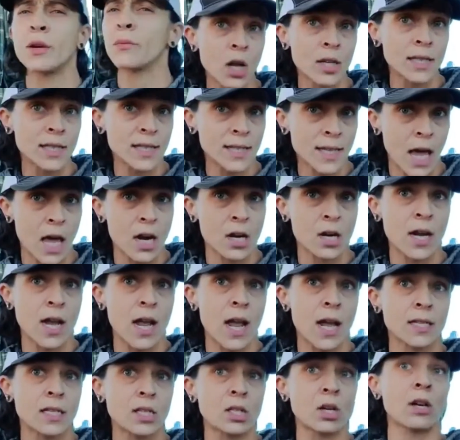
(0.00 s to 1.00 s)
On Saturday,
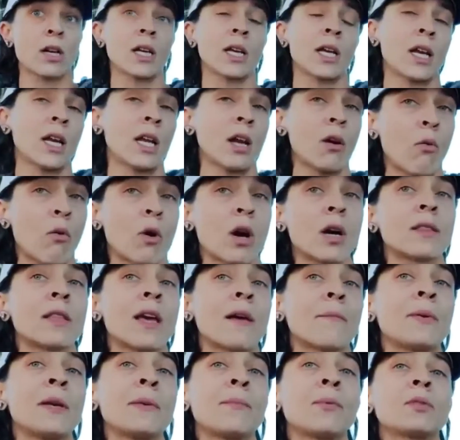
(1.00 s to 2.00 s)
I started getting word
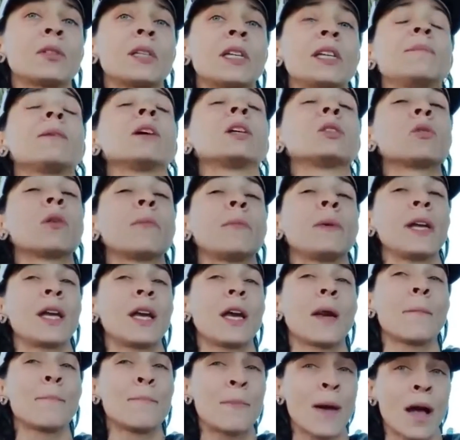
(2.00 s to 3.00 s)
that people's emails were
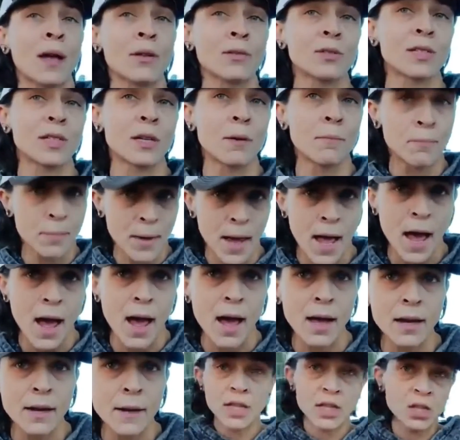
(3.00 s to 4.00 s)
being bounced
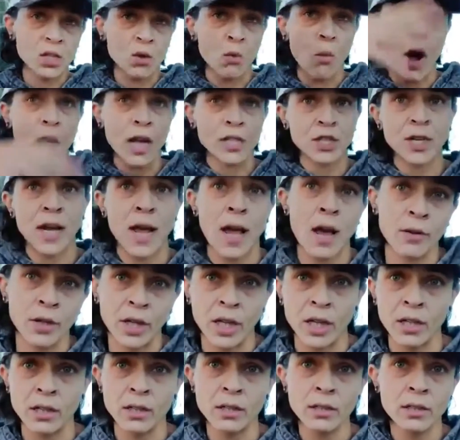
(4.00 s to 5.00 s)
back. The Saguache
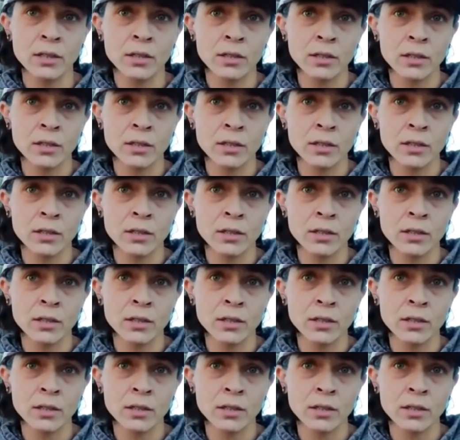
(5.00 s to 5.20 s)
County